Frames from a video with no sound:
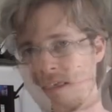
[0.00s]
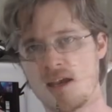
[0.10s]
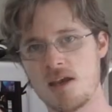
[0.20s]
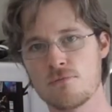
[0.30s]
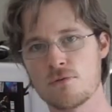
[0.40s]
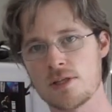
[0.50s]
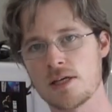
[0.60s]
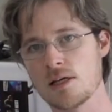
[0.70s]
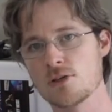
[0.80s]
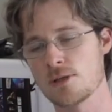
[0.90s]

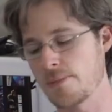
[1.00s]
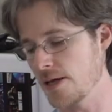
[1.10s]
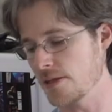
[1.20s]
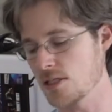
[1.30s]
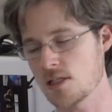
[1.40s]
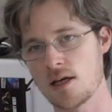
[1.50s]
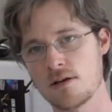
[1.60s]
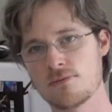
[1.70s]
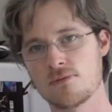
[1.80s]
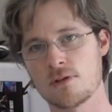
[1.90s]
Everything else about this
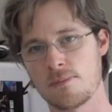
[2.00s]
glove,